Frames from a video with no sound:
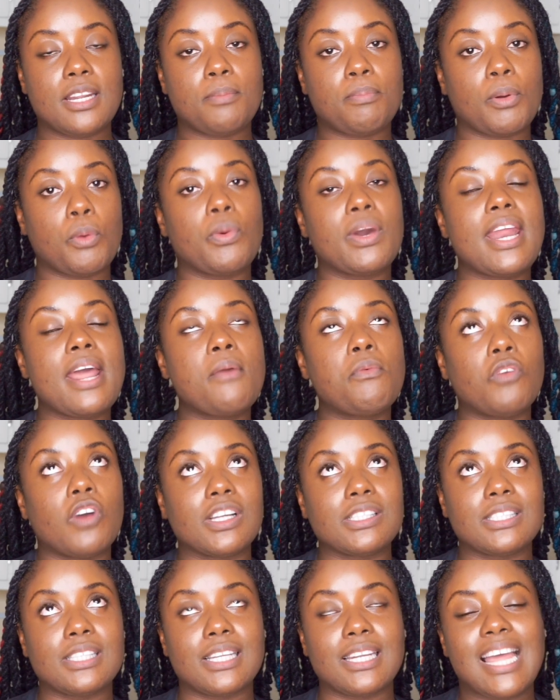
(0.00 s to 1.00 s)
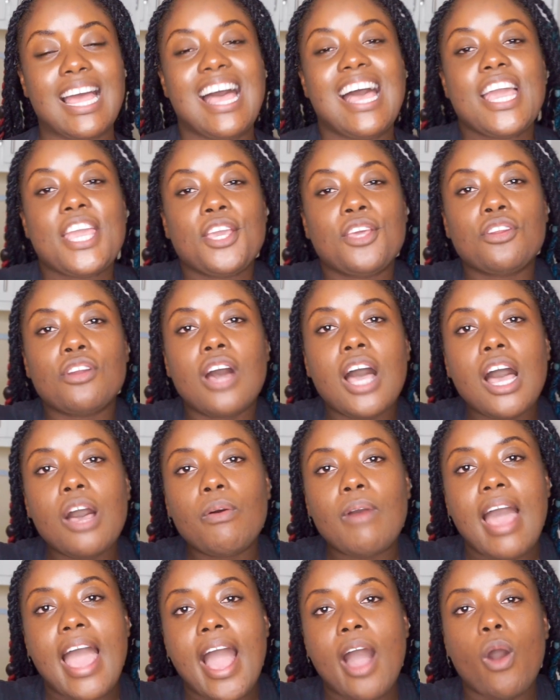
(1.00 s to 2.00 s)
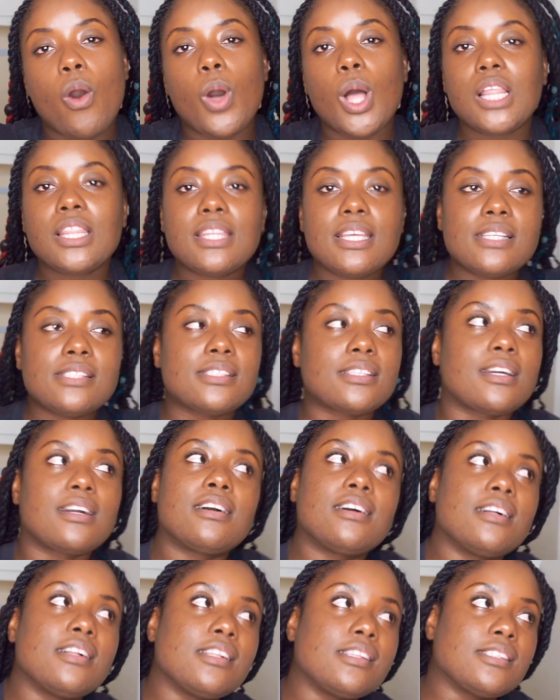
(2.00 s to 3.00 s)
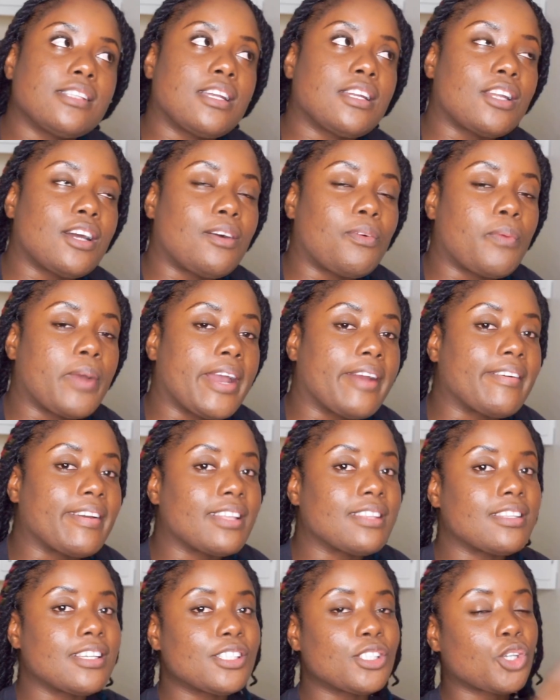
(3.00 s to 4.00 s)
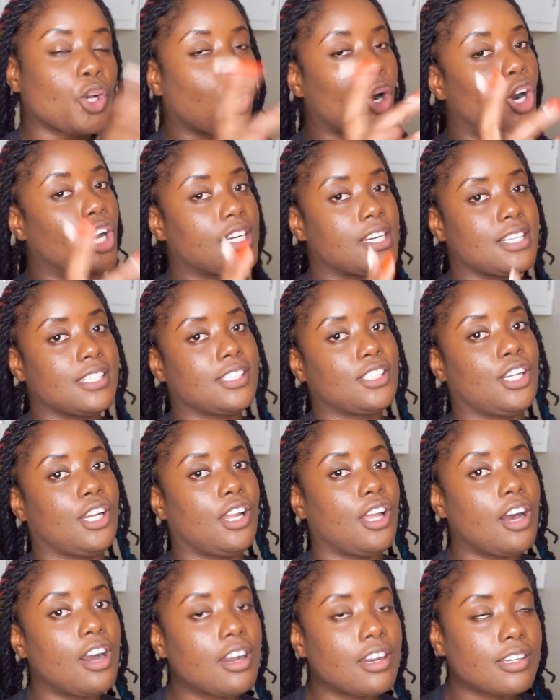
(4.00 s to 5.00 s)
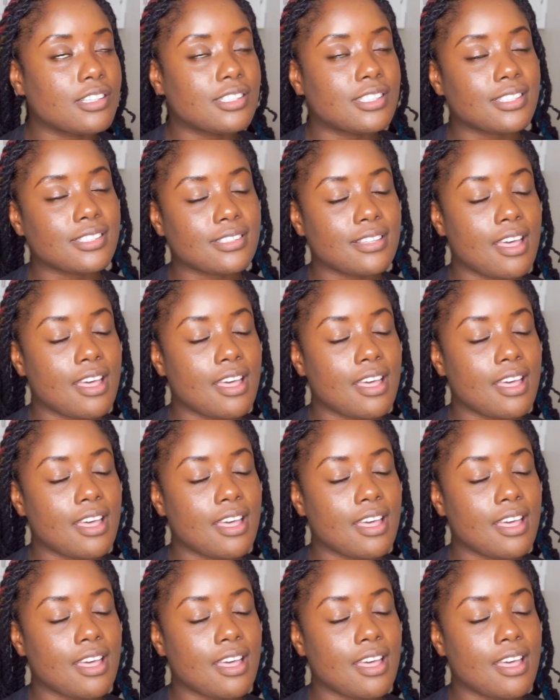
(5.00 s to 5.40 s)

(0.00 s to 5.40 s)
But what I wanted, you know how all these girls are now wearing these goddess locks